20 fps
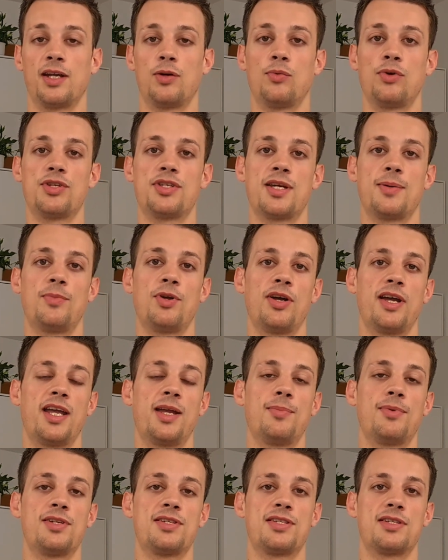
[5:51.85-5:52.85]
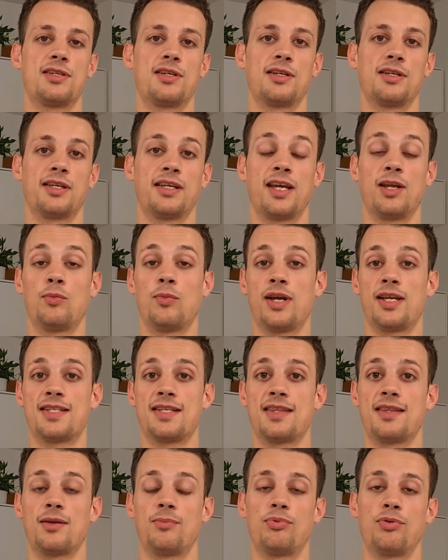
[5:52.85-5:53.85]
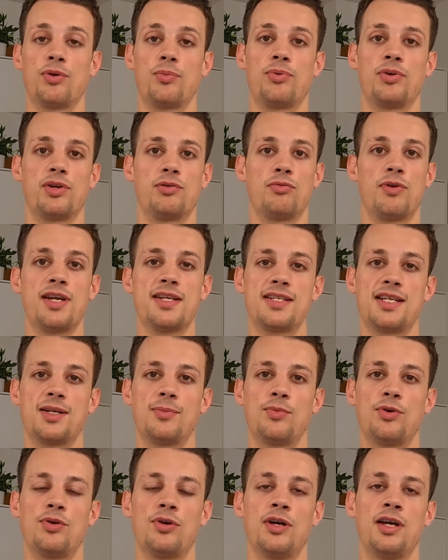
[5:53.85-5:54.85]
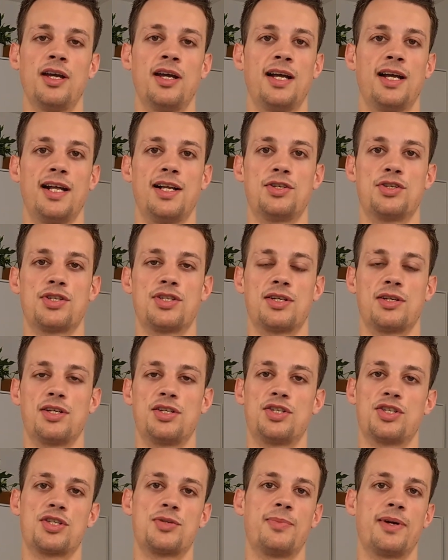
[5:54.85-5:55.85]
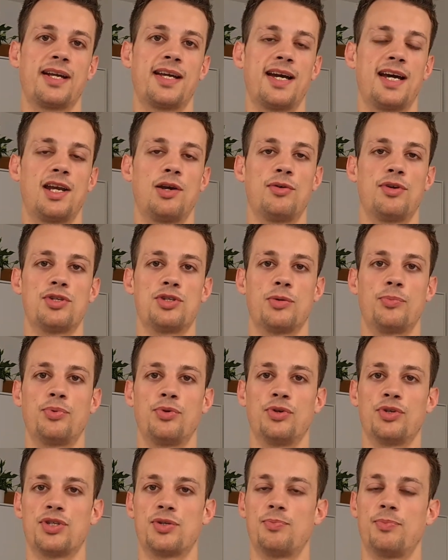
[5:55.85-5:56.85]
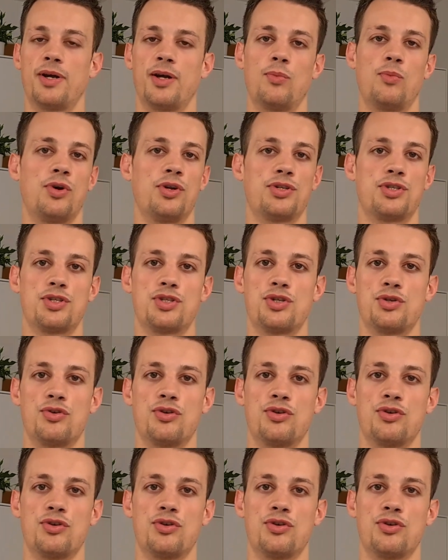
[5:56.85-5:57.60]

And once I'm not able to gain weight at the appropriate rate anymore, I'll just adjust my calories upward by 1 to